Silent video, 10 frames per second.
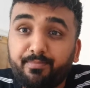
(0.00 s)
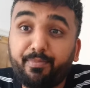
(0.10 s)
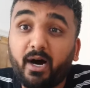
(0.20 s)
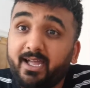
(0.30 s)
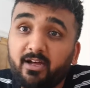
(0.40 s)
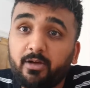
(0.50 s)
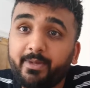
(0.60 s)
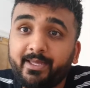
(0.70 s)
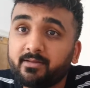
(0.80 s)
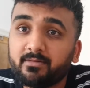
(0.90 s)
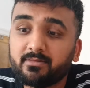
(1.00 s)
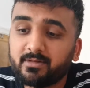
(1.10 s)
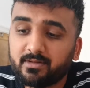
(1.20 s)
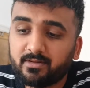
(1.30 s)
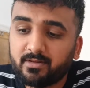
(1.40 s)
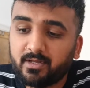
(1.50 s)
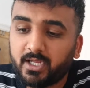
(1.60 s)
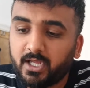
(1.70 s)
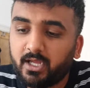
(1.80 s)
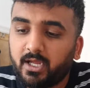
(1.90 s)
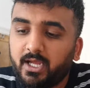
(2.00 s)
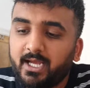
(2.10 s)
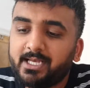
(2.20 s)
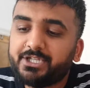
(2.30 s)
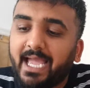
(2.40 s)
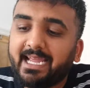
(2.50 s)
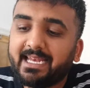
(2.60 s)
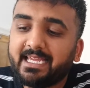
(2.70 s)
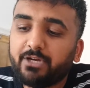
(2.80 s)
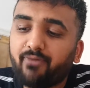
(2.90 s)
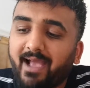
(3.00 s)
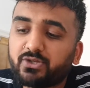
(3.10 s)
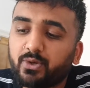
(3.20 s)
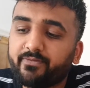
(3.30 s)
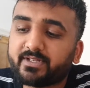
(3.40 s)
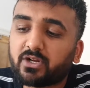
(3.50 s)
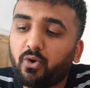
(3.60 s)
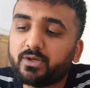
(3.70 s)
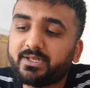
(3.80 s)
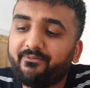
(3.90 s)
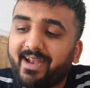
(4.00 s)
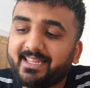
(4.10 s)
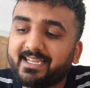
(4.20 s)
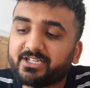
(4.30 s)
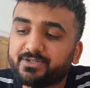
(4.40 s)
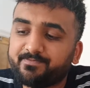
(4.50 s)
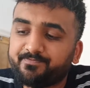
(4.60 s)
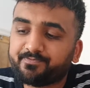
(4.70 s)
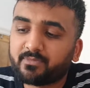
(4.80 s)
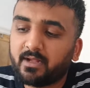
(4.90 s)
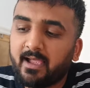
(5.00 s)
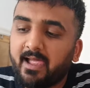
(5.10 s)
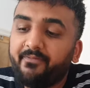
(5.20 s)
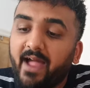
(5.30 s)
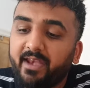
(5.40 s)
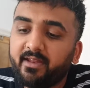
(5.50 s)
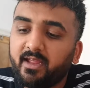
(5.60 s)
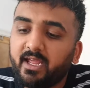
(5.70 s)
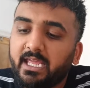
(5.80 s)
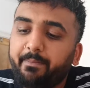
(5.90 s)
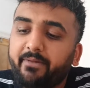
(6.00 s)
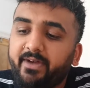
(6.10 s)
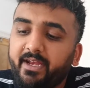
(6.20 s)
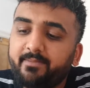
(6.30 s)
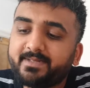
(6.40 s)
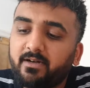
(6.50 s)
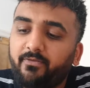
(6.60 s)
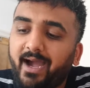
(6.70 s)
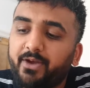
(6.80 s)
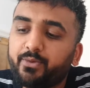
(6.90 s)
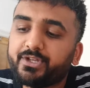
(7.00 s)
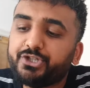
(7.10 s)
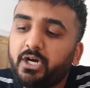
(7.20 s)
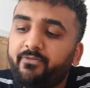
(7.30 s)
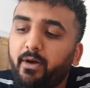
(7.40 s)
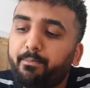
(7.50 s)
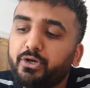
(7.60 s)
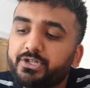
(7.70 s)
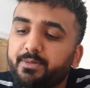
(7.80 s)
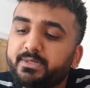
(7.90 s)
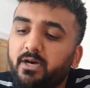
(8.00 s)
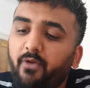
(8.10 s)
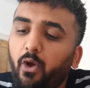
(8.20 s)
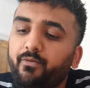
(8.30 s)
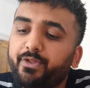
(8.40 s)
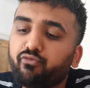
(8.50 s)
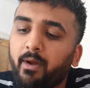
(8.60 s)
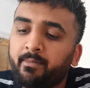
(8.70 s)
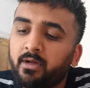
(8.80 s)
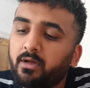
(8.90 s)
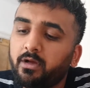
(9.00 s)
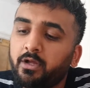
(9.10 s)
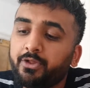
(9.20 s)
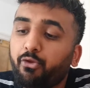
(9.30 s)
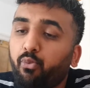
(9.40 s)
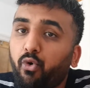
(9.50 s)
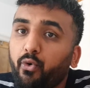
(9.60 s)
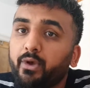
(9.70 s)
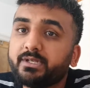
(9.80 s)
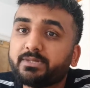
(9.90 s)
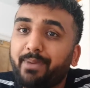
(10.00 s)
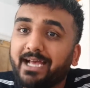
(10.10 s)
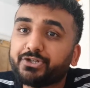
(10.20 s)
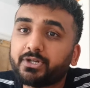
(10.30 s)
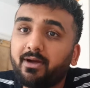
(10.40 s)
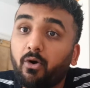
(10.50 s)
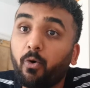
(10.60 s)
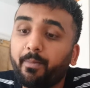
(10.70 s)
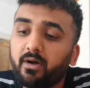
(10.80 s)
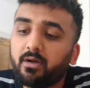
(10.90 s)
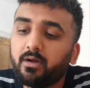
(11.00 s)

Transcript: Bye, Hermie. Shakily, he raised one of his claws in valediction. Then, he pivoted himself and, with a shove, pushed himself over the rim. The water splashed up.